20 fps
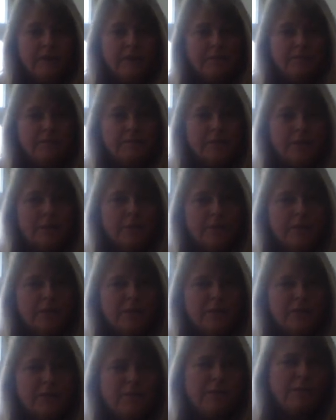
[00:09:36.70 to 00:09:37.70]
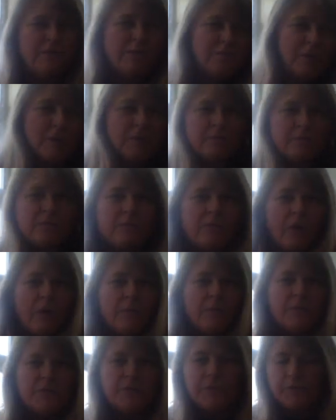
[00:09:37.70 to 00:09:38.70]
there. So it's about
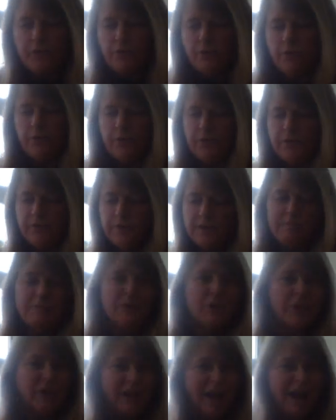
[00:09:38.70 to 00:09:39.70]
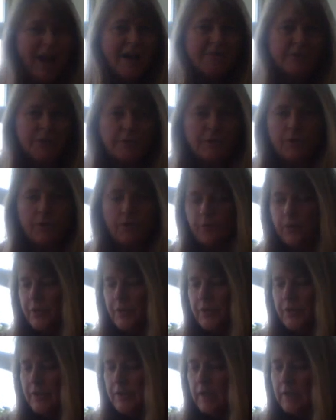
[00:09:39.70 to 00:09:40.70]
almost 3/4, between 1/2 and
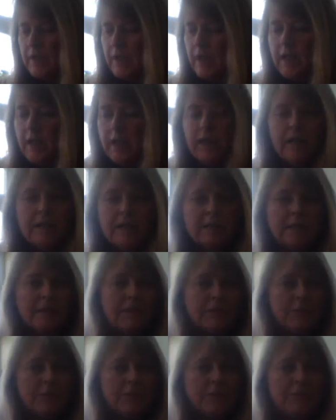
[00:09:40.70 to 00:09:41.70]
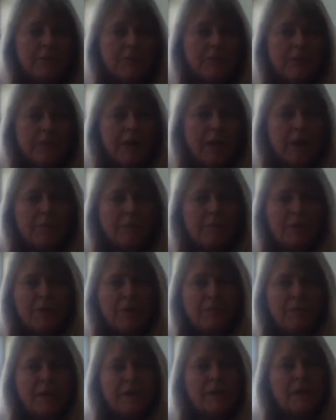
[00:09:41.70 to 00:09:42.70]
3/4. And then this one's for the
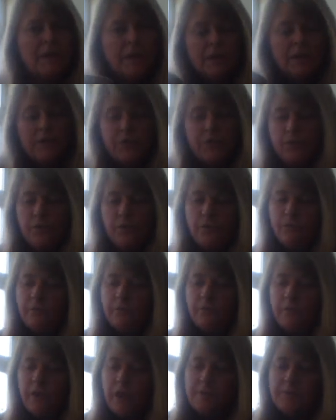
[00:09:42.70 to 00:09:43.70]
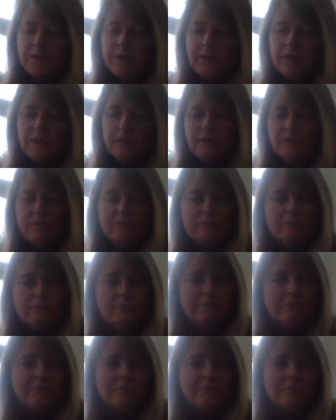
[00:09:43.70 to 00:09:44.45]
hamburger bun. So I'm gonna